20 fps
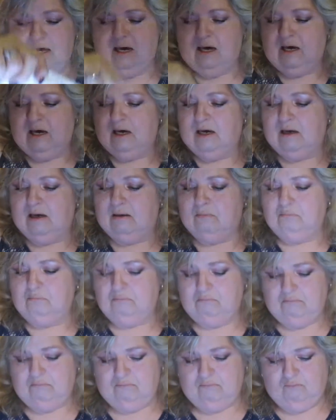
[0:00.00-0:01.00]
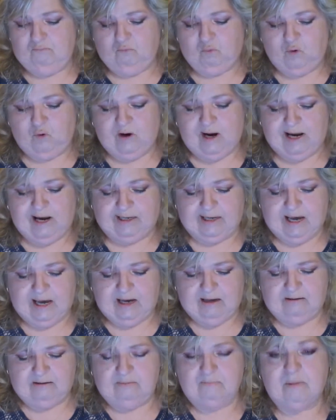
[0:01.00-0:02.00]
uh, where I
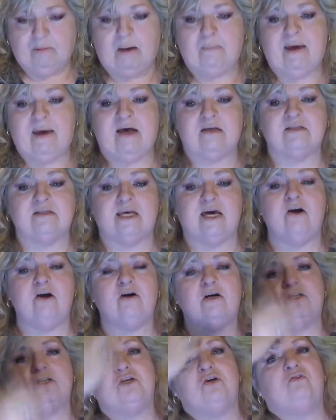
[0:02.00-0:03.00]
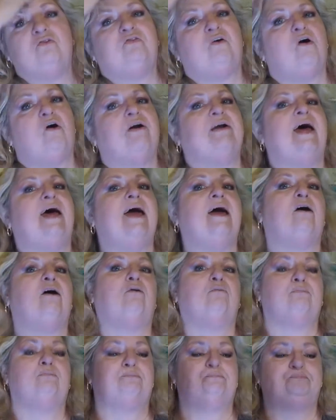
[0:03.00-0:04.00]
got my mascara too far
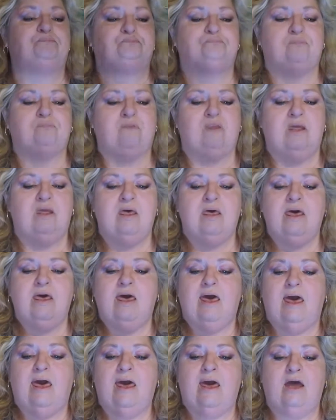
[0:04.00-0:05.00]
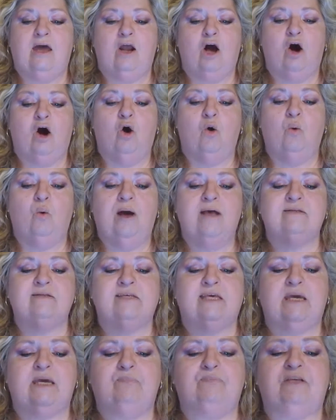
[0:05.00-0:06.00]
down. And always
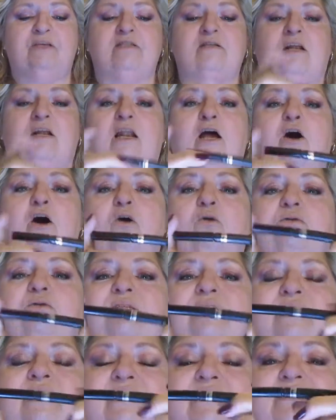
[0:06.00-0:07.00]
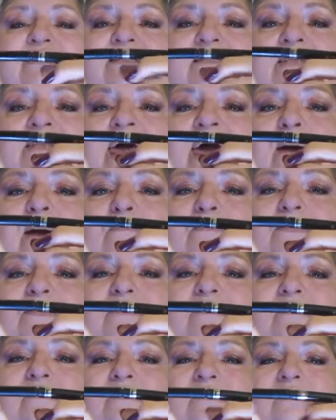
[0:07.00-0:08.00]
keep this closed. It
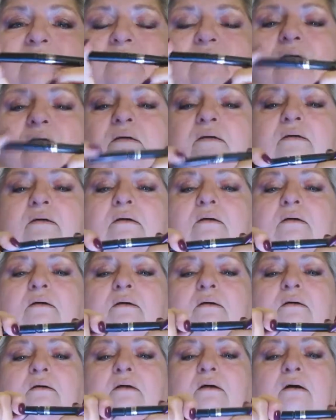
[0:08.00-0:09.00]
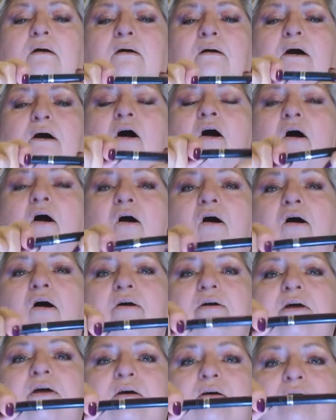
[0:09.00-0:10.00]
snaps
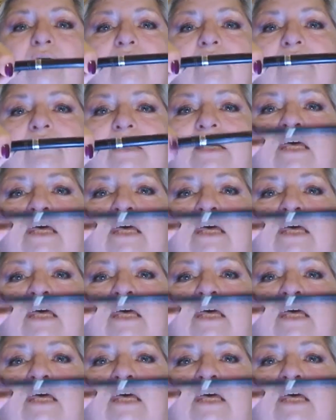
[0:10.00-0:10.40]
hard to